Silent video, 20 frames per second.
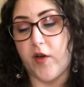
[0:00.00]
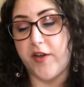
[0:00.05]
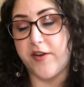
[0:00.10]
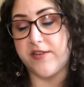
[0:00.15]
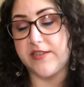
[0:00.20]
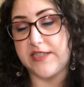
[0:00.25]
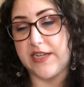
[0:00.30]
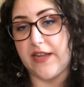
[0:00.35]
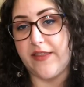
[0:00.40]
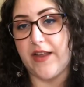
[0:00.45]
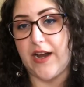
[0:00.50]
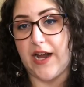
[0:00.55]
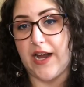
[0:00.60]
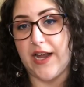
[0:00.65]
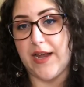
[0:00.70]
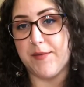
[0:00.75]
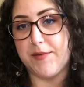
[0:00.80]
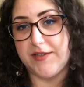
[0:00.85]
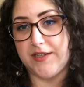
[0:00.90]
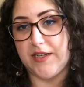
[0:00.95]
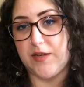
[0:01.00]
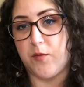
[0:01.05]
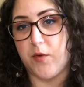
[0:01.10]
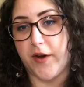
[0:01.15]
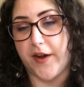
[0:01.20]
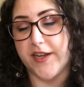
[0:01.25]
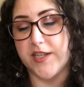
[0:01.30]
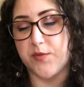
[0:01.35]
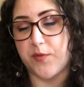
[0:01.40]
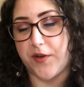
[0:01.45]
I understand that I am indeed
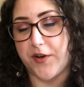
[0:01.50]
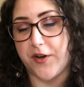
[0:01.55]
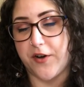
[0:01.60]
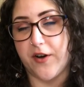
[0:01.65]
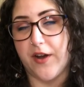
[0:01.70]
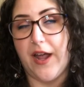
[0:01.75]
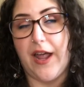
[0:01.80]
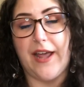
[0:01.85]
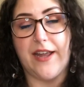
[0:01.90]
wearing a sweater